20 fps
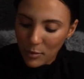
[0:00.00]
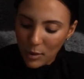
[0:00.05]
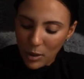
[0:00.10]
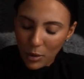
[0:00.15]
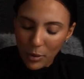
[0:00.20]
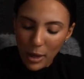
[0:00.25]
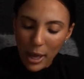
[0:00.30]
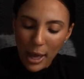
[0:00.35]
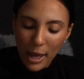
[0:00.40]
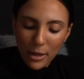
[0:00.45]

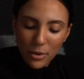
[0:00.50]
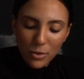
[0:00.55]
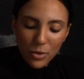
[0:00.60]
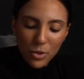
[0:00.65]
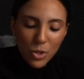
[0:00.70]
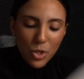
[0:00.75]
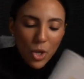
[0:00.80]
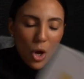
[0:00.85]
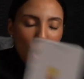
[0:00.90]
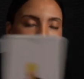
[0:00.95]
Okay,
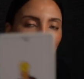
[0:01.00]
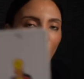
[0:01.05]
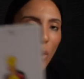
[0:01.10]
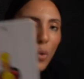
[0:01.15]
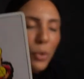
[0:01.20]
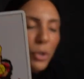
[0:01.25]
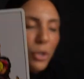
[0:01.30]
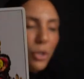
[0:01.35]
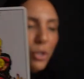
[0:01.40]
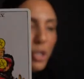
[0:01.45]

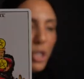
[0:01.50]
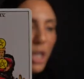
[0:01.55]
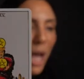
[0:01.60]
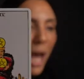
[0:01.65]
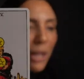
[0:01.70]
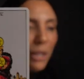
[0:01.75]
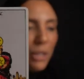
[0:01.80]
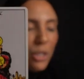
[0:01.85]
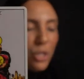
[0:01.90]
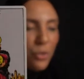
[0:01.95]
so your
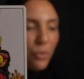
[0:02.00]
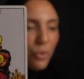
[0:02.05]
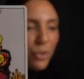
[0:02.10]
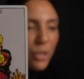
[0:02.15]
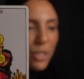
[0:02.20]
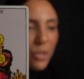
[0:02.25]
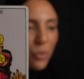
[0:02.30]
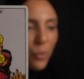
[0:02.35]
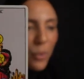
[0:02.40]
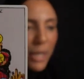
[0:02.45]
challenge for
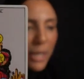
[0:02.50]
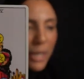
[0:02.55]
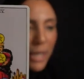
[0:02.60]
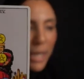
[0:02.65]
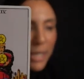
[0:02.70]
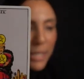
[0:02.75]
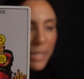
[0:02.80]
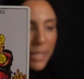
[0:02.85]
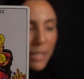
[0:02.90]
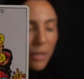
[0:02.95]
this
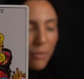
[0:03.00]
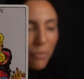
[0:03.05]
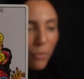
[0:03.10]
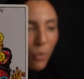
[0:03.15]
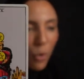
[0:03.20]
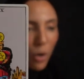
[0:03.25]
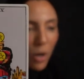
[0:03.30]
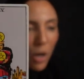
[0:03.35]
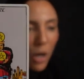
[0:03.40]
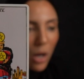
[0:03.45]
week is the
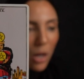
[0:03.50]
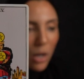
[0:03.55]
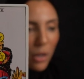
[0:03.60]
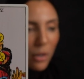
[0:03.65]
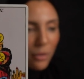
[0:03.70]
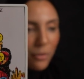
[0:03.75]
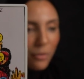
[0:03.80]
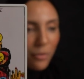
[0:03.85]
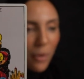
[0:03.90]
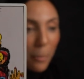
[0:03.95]
Four
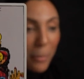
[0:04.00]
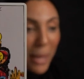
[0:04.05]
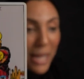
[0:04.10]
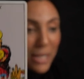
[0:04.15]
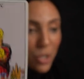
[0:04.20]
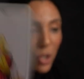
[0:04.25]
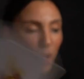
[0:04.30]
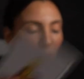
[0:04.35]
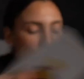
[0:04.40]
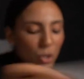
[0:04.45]
of
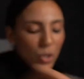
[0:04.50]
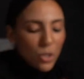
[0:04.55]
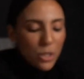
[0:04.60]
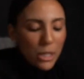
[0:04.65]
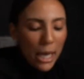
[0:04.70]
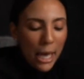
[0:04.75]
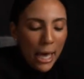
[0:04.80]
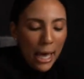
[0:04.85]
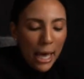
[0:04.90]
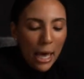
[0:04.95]
Pentacles,
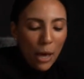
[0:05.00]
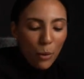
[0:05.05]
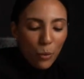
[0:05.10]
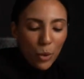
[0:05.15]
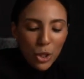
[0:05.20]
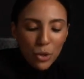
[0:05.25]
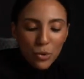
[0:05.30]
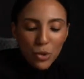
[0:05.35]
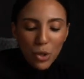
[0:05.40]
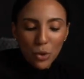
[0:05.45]
and
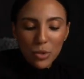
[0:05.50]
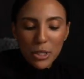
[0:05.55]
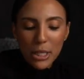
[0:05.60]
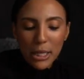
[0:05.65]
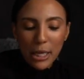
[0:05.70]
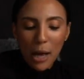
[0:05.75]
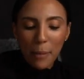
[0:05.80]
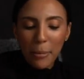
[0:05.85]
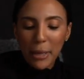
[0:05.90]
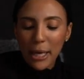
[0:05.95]
what you don't see
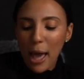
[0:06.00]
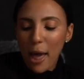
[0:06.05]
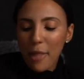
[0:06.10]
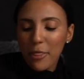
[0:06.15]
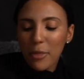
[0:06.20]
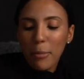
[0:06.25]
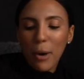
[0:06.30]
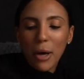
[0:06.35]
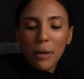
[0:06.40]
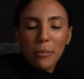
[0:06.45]
coming
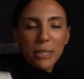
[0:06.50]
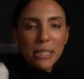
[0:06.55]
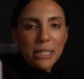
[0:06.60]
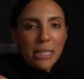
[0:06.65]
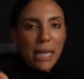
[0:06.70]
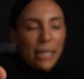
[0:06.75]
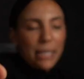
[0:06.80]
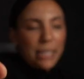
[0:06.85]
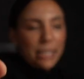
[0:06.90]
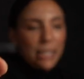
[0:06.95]
at the bottom of the
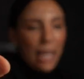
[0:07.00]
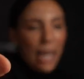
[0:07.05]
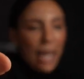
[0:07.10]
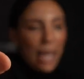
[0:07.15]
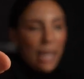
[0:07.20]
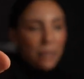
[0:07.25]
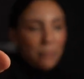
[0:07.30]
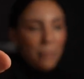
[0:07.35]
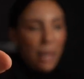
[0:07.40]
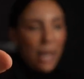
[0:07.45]
deck is the
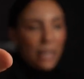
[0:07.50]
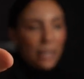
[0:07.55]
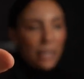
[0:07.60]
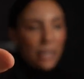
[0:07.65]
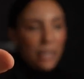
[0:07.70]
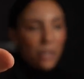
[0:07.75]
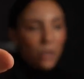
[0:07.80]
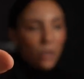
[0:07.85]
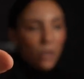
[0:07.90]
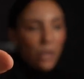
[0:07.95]
Hangman
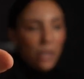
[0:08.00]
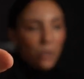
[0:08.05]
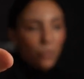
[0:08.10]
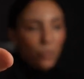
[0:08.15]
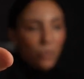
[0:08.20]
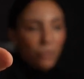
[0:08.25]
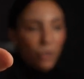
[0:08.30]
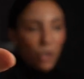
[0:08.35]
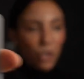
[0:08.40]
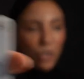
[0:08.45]
here in
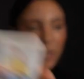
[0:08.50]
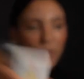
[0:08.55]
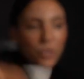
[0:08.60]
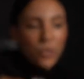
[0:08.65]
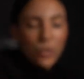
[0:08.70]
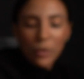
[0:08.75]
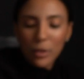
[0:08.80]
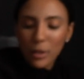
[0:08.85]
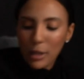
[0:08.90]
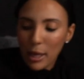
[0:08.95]

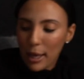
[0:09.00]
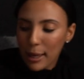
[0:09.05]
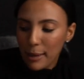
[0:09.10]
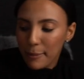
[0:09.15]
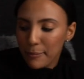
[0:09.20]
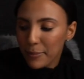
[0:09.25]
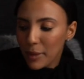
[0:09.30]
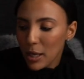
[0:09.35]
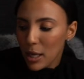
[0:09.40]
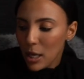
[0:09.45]
reverse, okay?